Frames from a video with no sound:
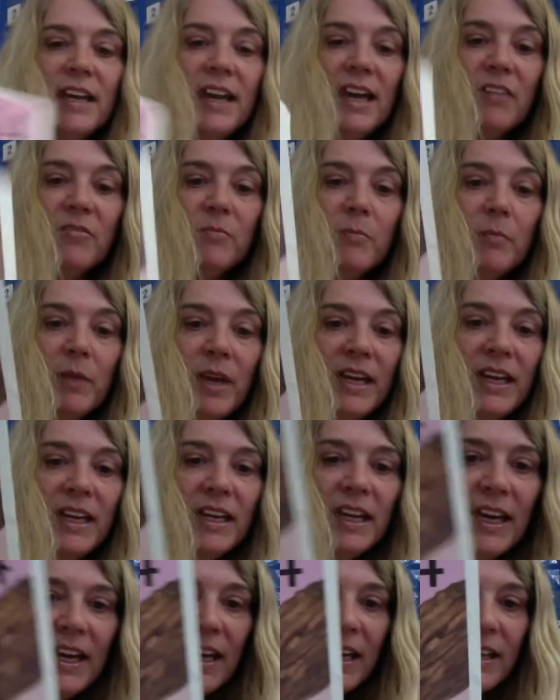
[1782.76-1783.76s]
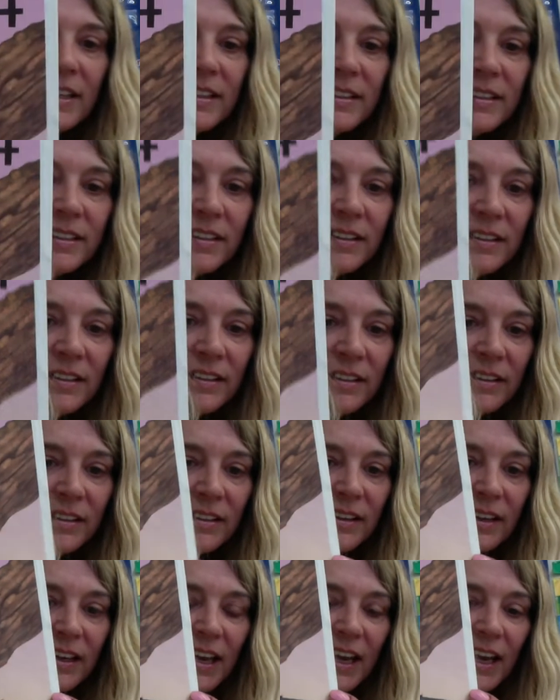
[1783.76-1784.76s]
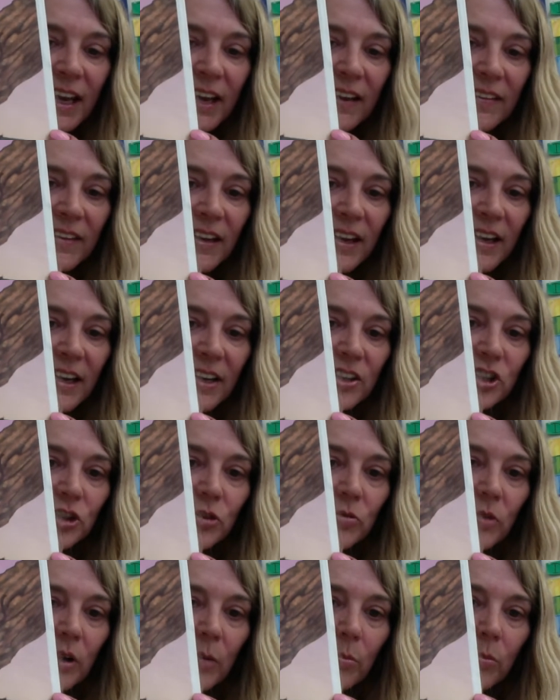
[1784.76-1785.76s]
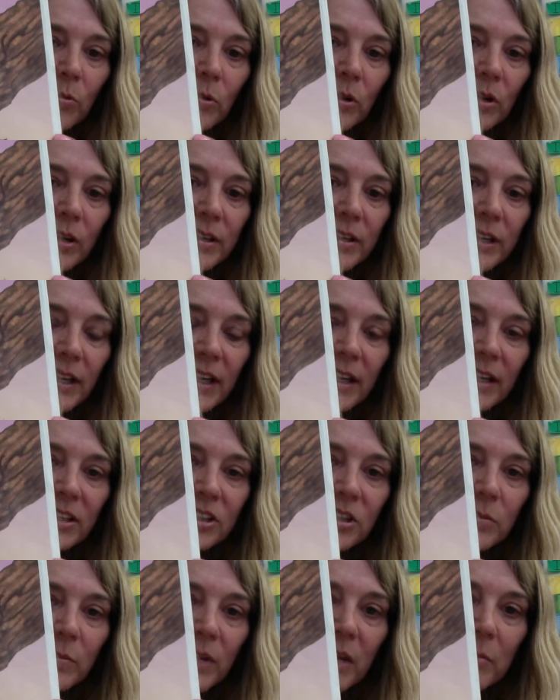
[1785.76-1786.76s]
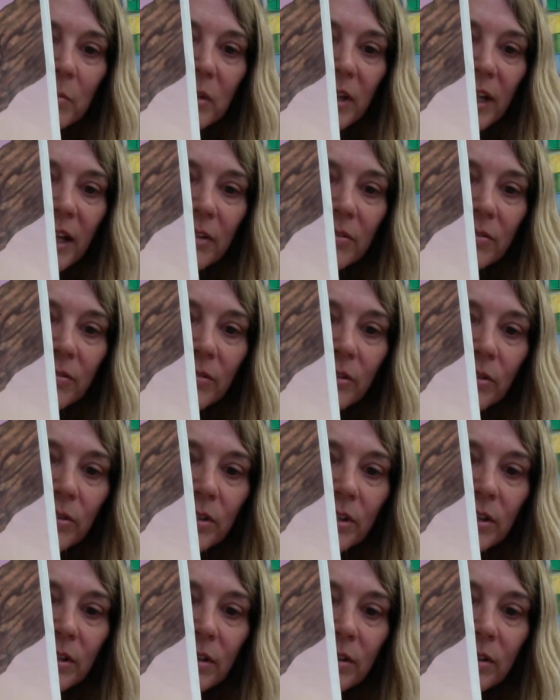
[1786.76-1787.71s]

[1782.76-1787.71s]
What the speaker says: have many legs and they chew up wood to make plant food,